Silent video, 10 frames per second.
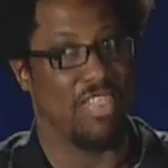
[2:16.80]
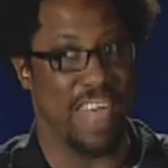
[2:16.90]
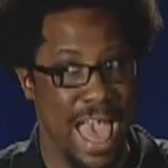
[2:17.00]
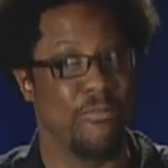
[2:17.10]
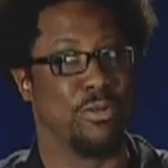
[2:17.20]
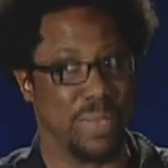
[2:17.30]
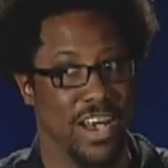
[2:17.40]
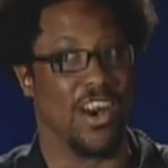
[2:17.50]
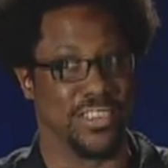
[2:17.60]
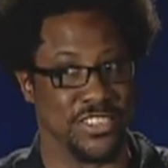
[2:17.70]
That would be
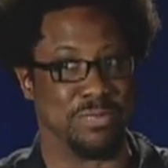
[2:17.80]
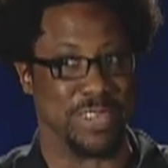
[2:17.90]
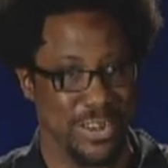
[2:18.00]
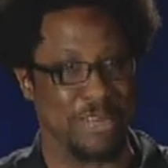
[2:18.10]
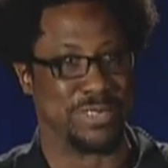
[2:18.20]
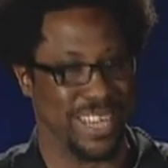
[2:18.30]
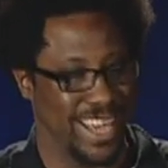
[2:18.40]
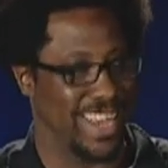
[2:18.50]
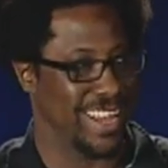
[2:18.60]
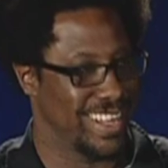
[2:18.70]
awesome, you know what I'm
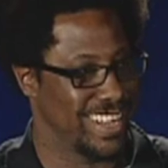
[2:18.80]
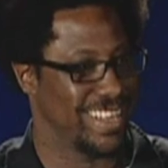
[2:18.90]
saying?